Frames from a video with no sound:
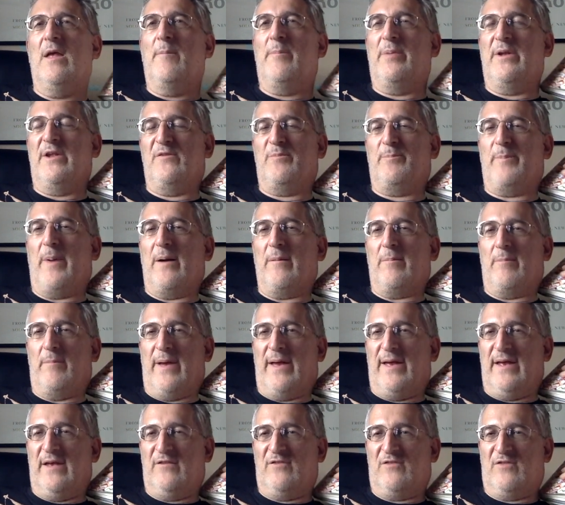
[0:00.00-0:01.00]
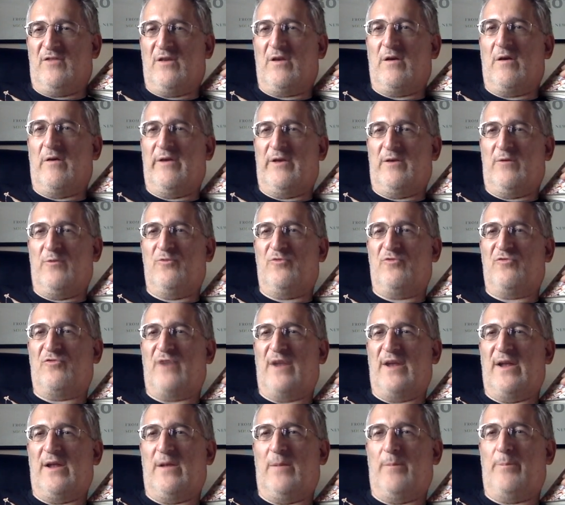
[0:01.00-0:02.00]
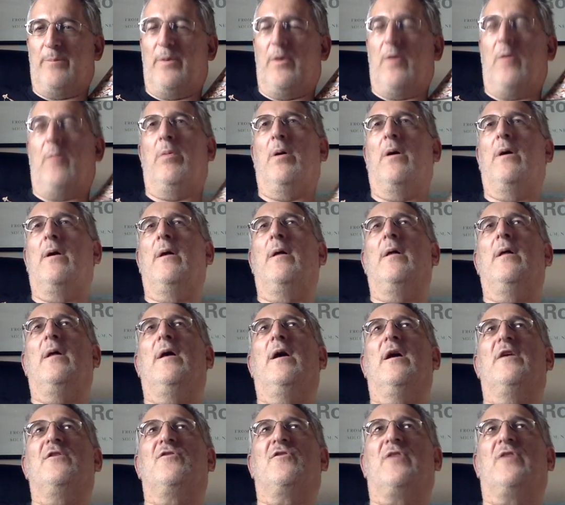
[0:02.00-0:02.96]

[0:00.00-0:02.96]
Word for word: But his bunkmate is the guy called Strangler Bob, and